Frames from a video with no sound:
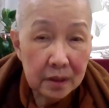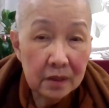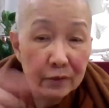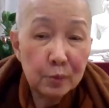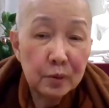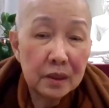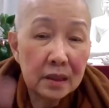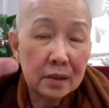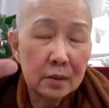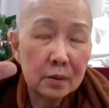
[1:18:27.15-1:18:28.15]
If you put a
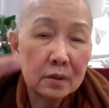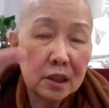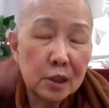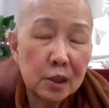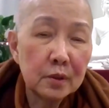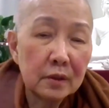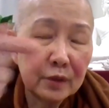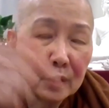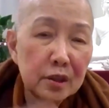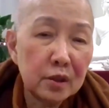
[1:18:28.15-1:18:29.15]
little teaspoon of
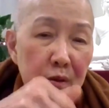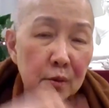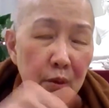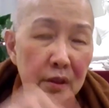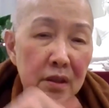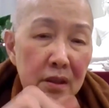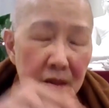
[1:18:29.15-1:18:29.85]
salt into the water,